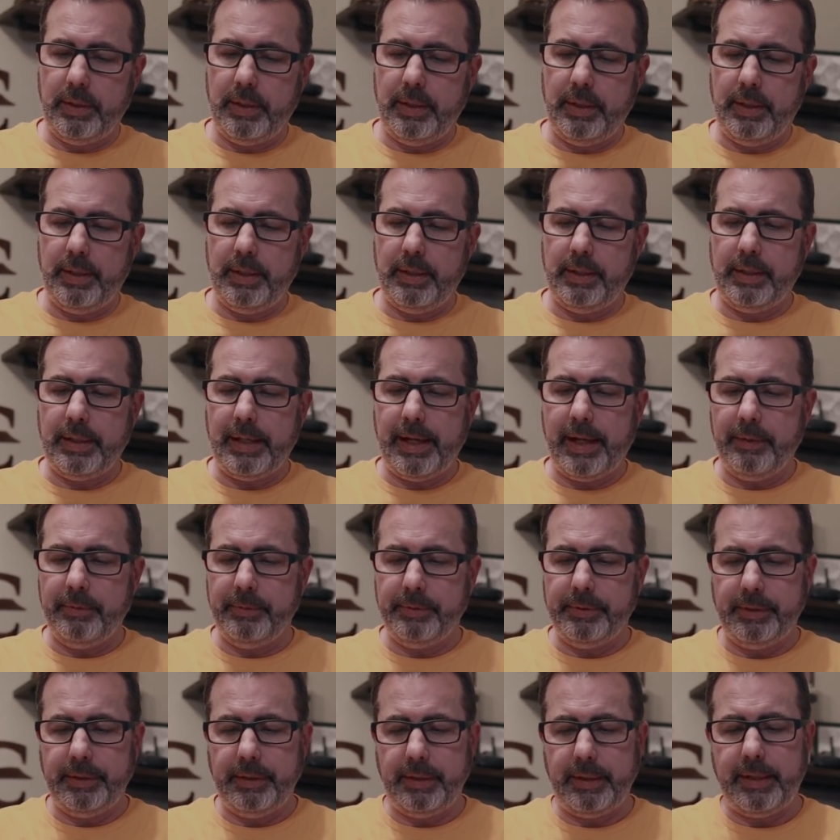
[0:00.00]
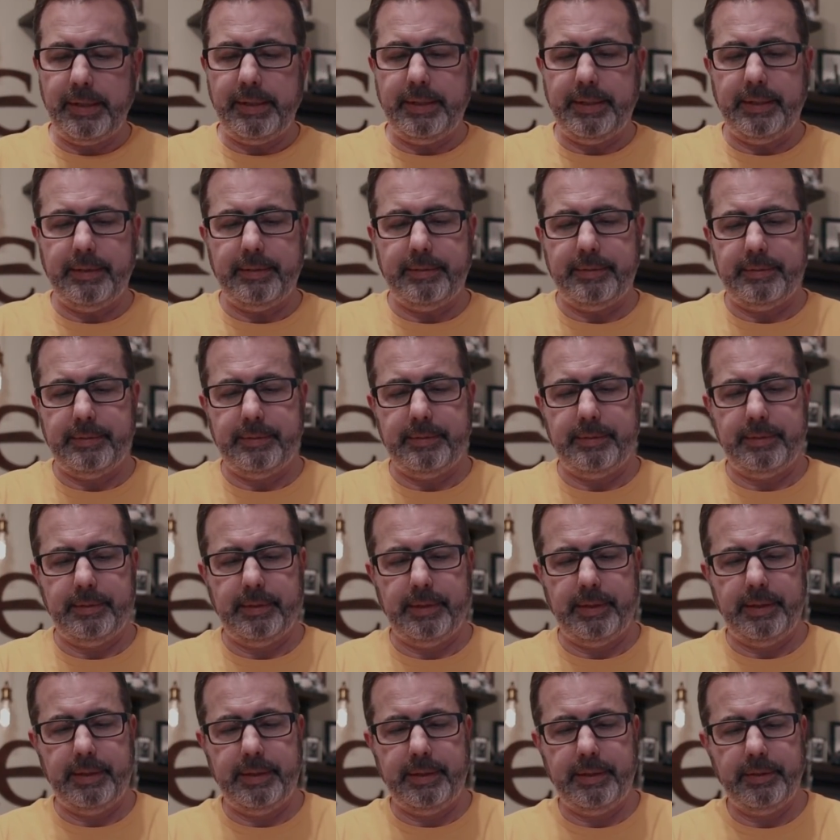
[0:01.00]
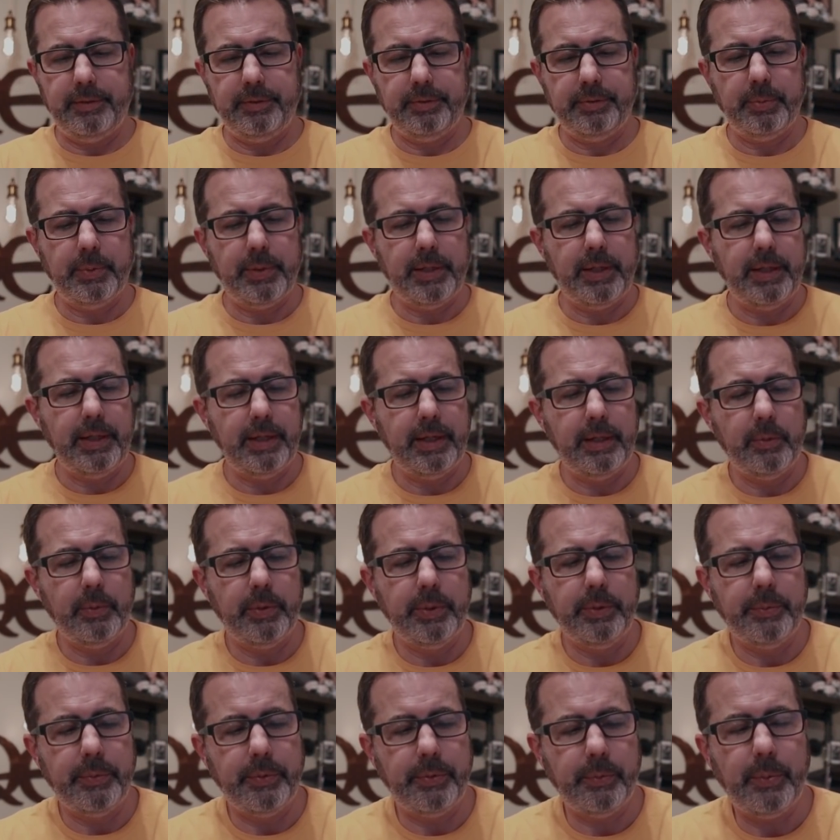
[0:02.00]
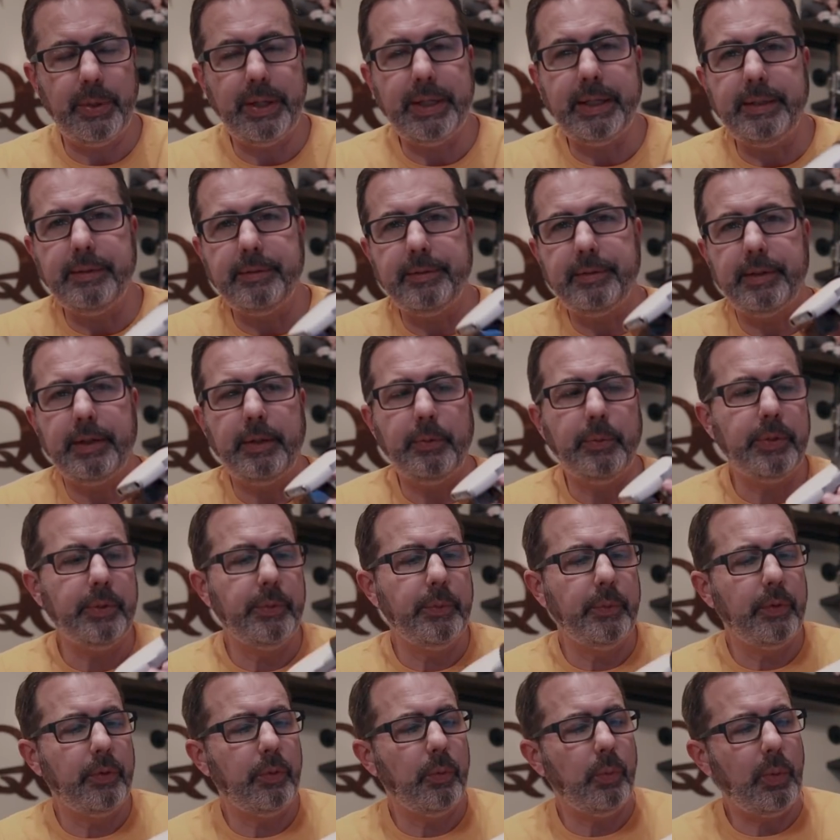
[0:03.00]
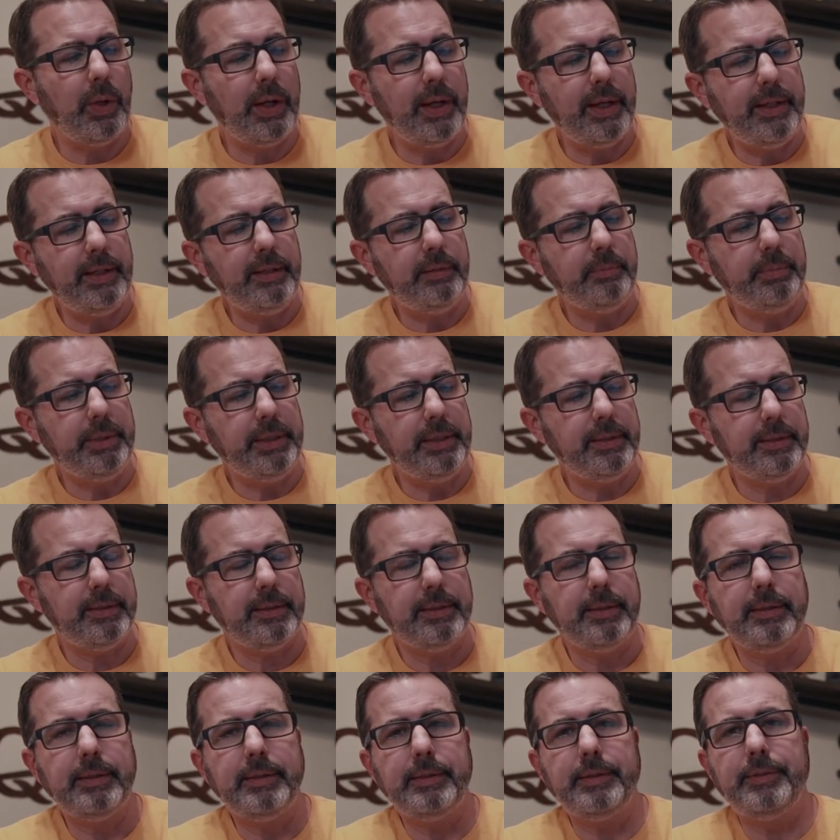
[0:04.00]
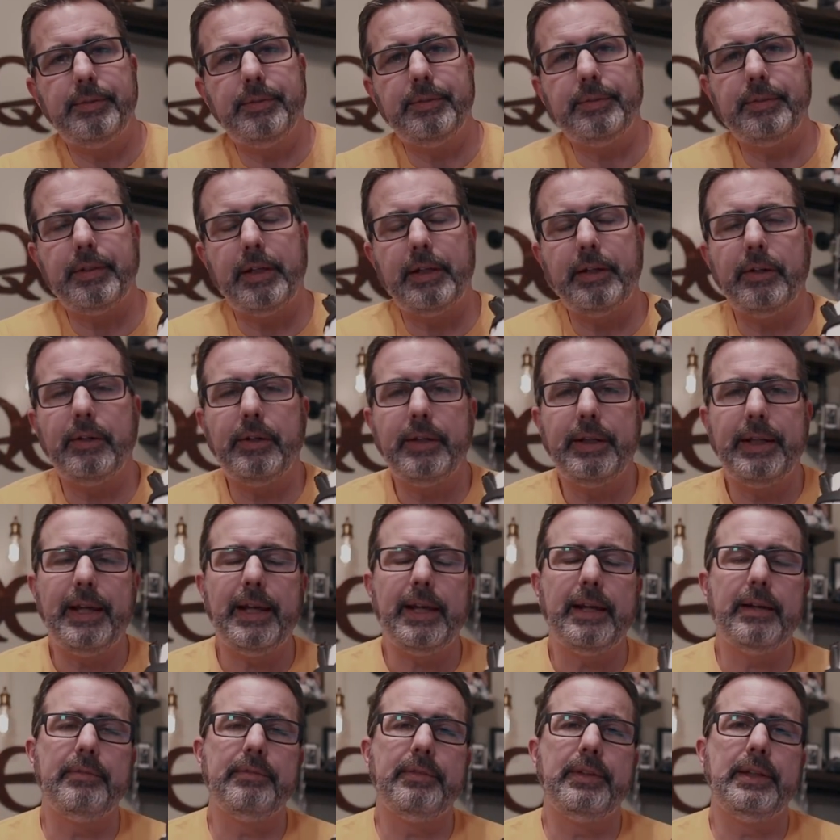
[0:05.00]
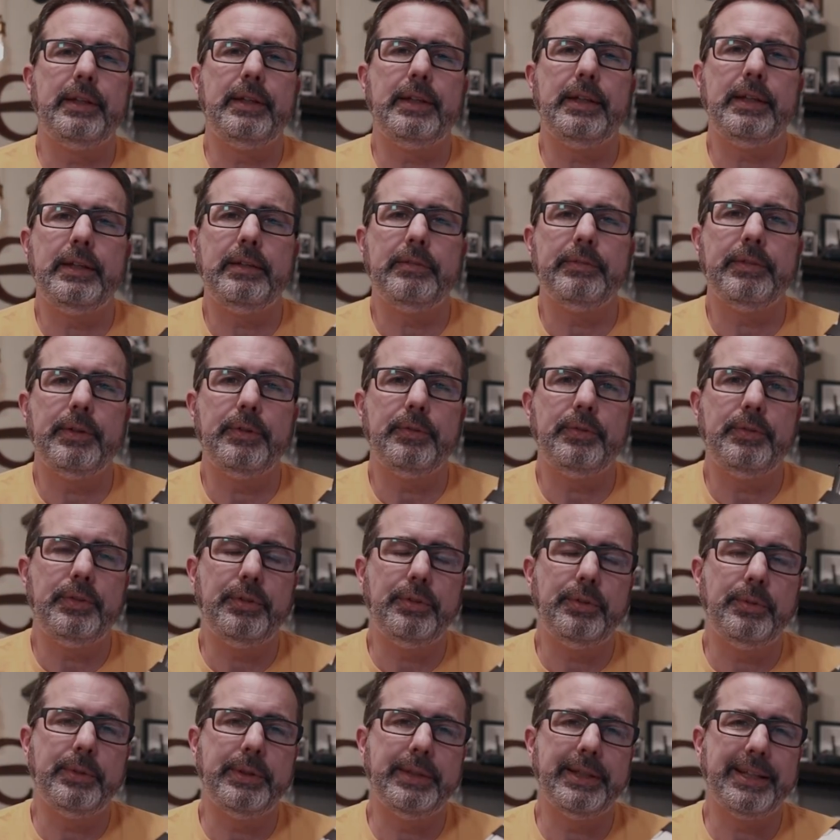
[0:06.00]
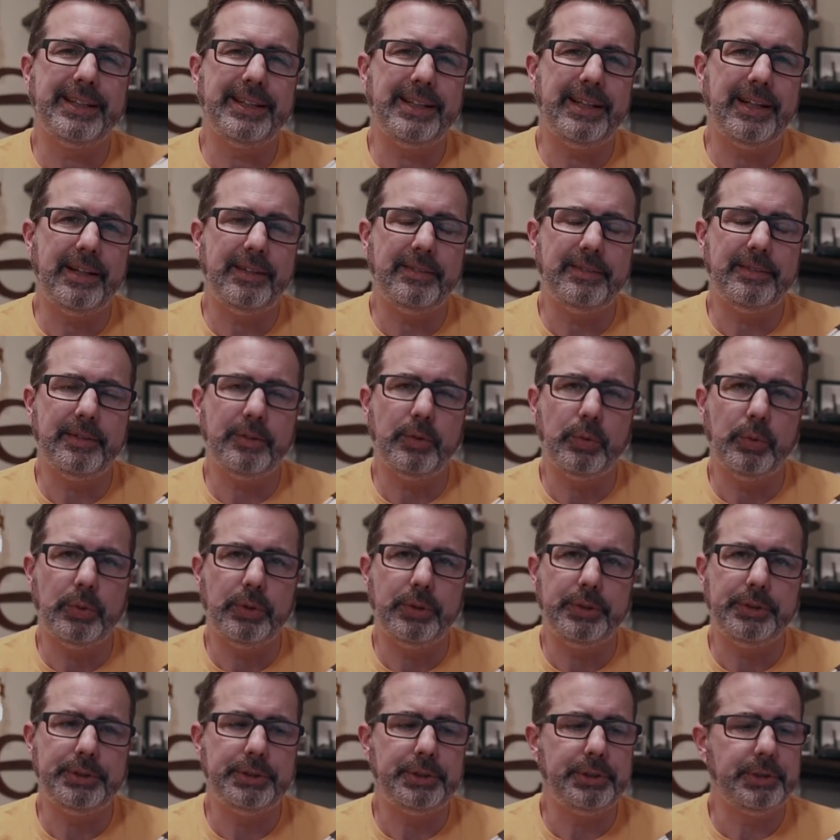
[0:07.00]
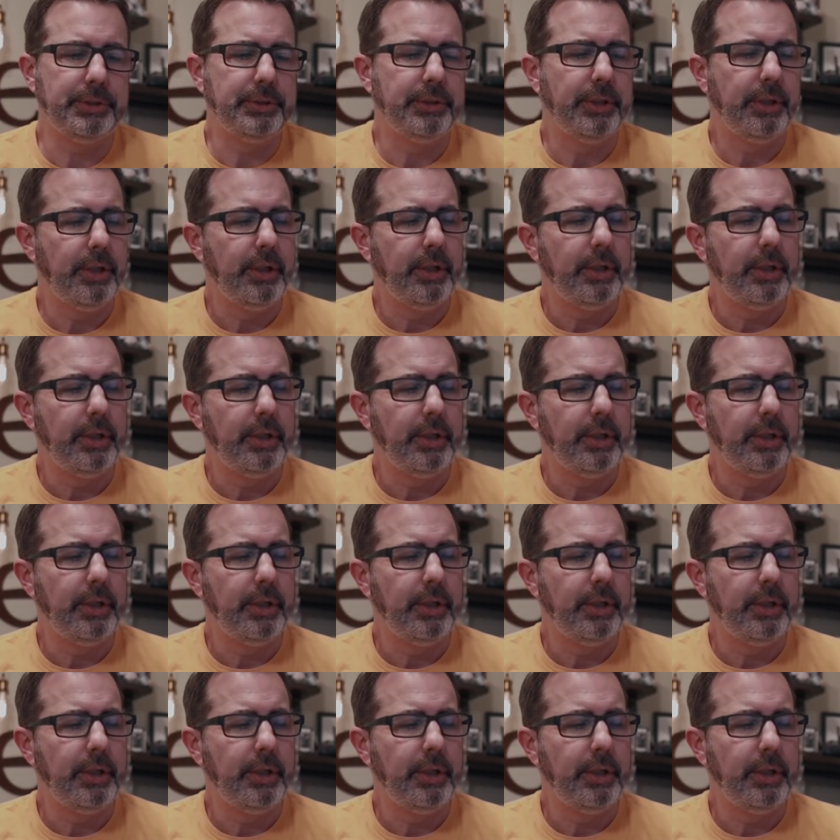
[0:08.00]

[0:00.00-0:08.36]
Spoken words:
And I really like it. And here's why I went with white. I went with white because I already have the Evo 2 in the classic orange.